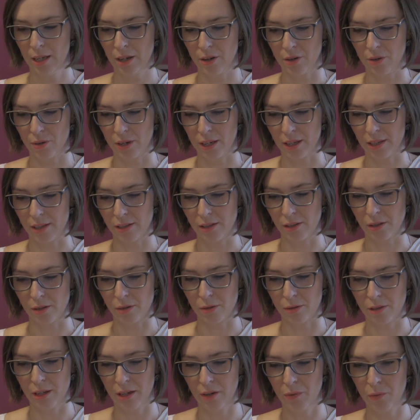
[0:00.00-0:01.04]
Okay,
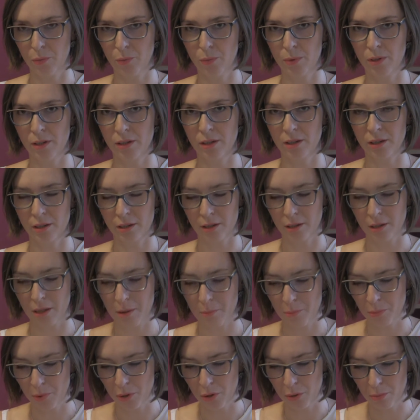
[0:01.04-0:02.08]
so that were
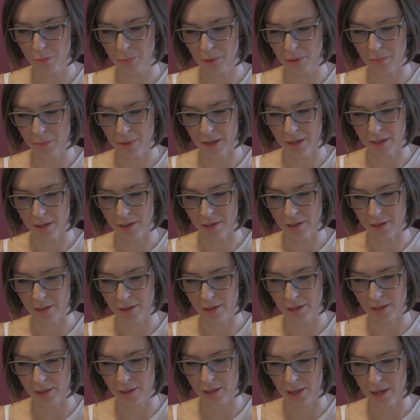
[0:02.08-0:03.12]
some
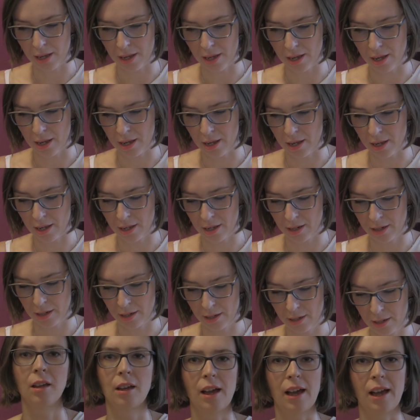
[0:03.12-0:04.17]
compliments and